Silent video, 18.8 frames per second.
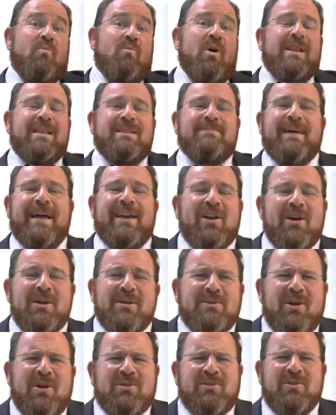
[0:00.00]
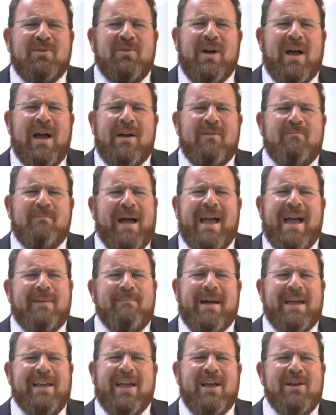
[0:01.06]
What has my curse got to do?
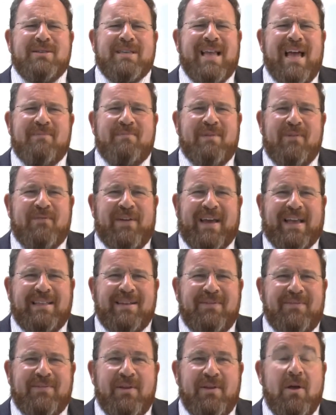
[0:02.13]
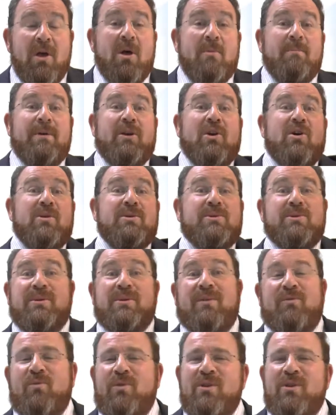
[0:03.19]
My curse can't be effective. Because